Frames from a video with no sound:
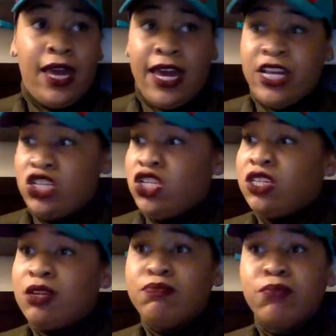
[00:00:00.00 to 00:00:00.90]
and took
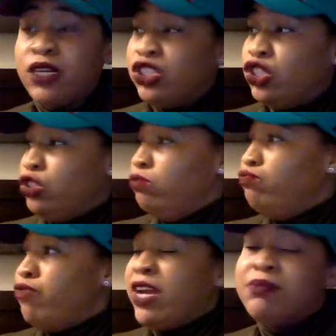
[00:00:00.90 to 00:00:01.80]
the brush and
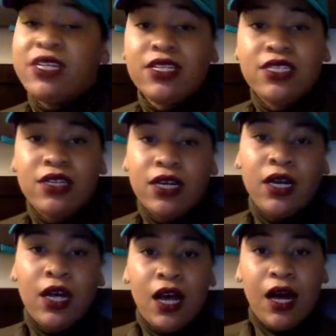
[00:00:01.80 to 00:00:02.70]
rammed it into
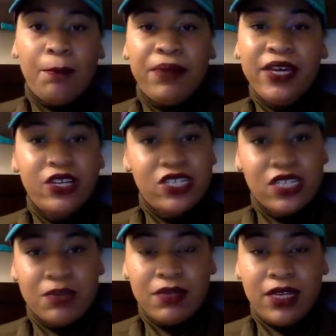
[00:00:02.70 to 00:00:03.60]
a pit or
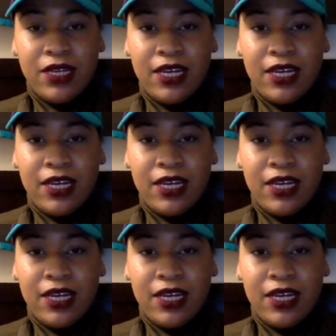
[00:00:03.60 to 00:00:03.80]
something,